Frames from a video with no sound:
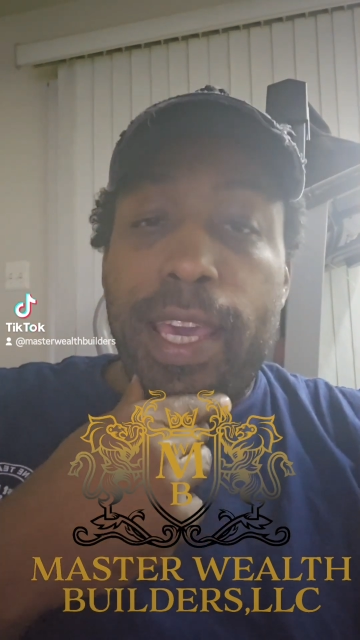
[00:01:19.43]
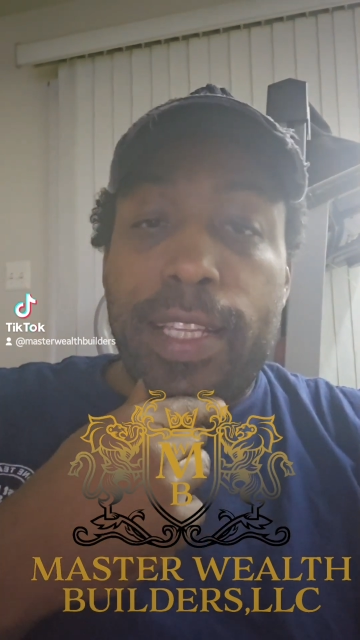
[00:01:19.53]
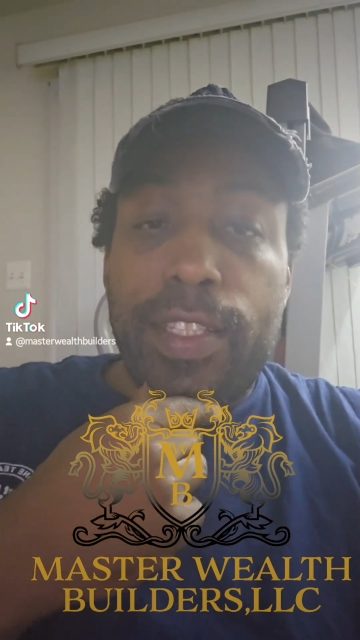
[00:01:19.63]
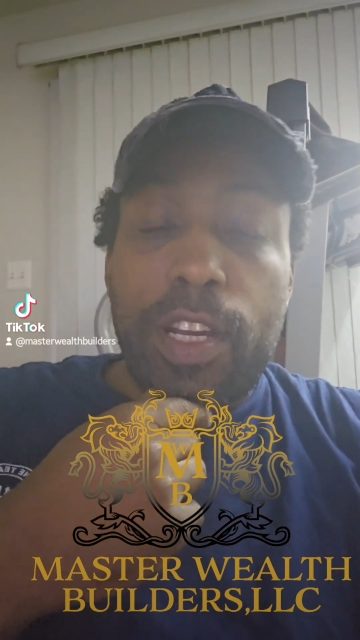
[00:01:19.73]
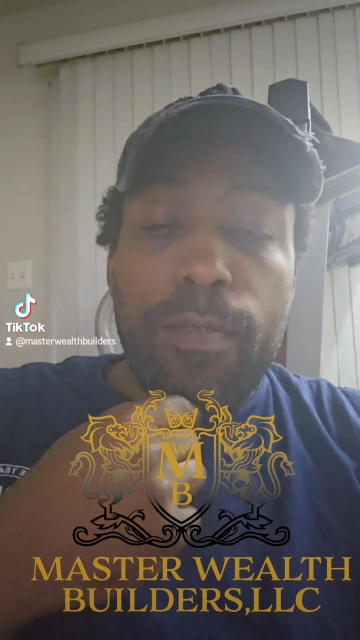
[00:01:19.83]

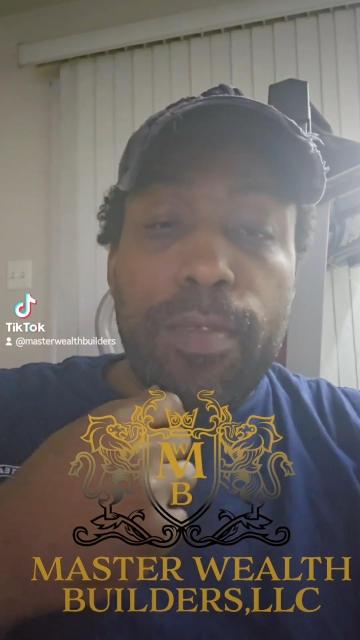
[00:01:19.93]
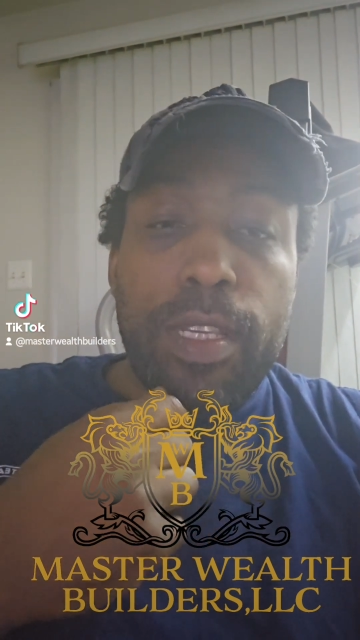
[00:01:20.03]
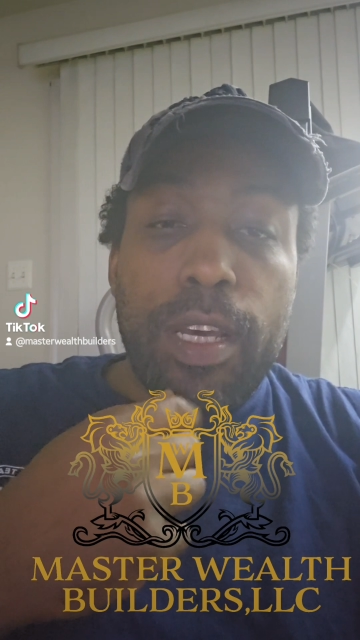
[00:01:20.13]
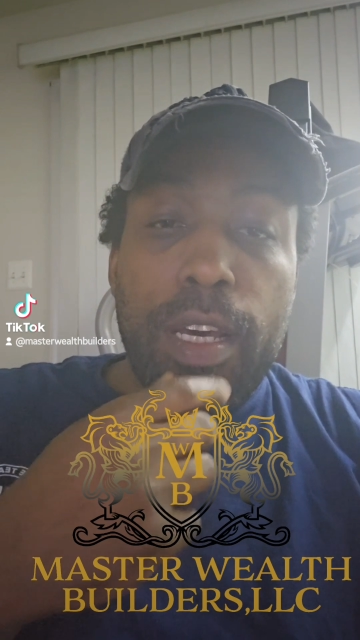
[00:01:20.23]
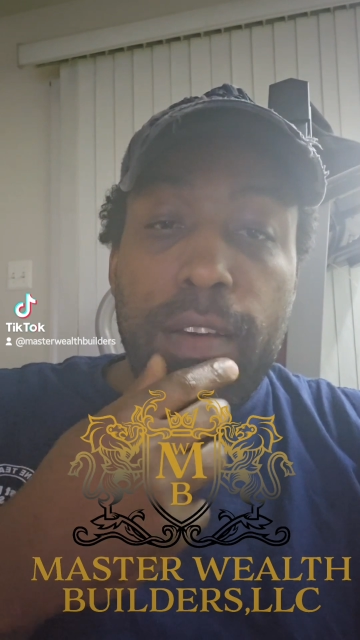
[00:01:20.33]
in
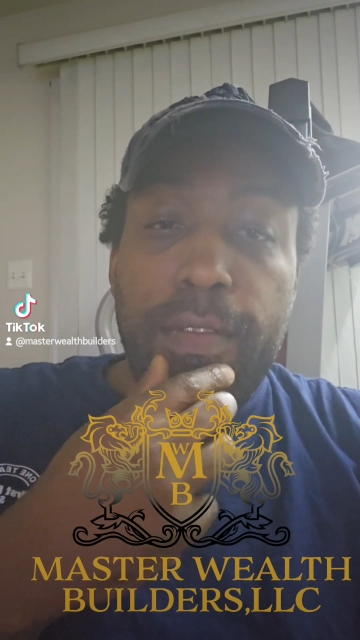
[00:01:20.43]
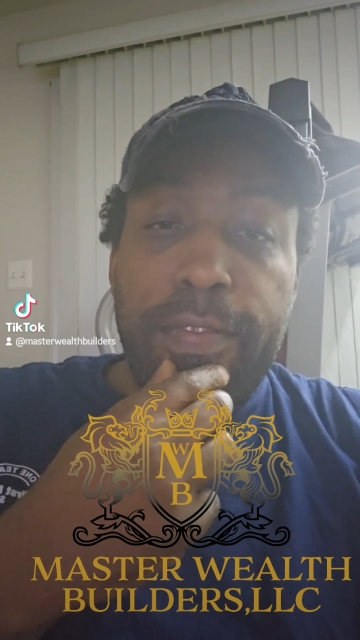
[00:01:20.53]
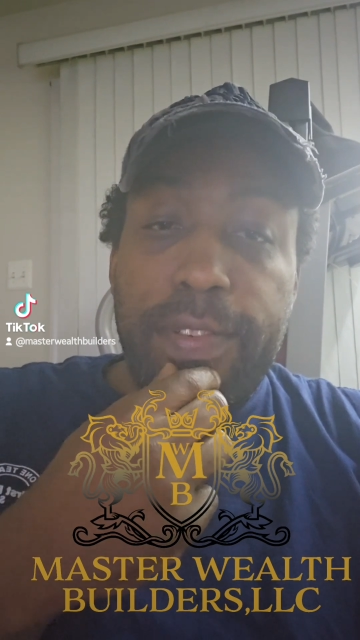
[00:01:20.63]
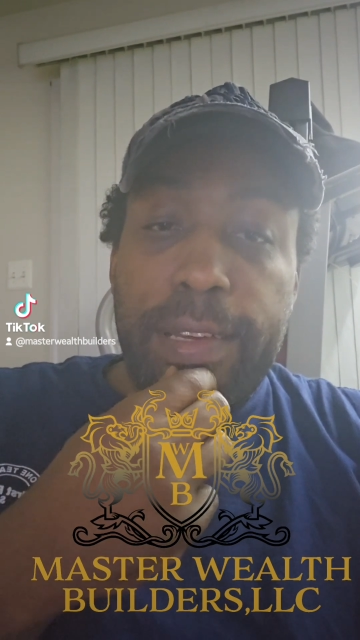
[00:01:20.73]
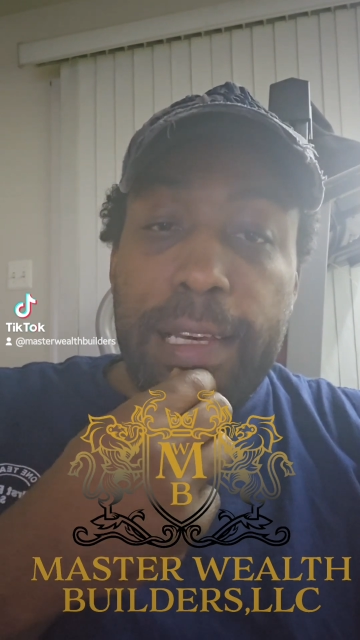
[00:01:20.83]
terms
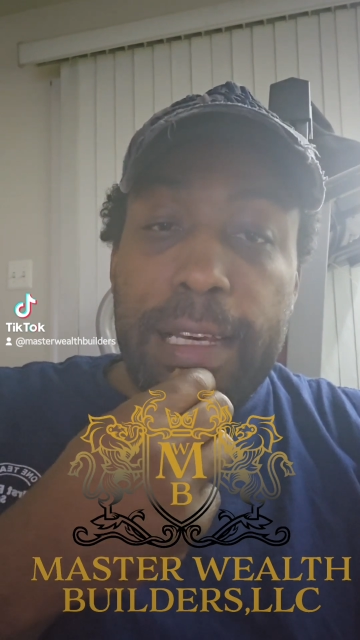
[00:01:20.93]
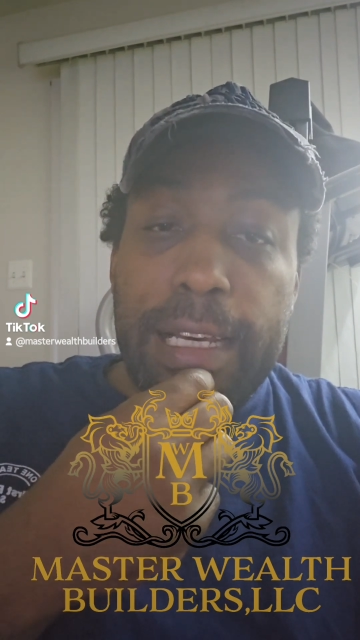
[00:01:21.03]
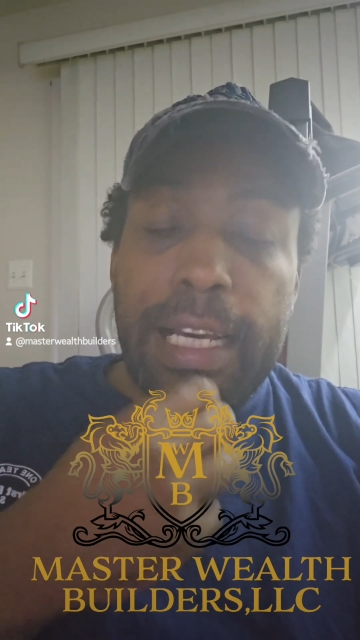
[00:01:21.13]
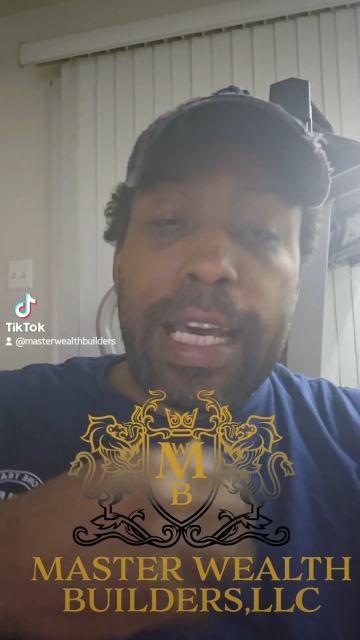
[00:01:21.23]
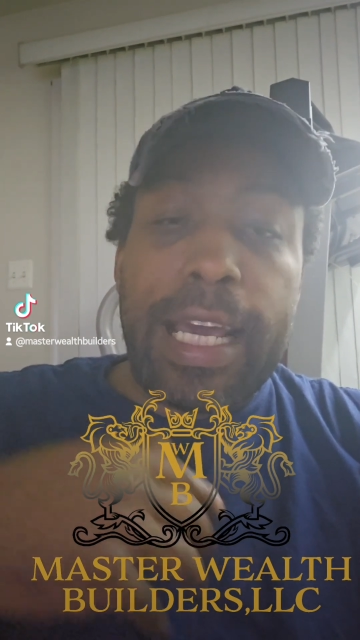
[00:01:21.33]
of uh,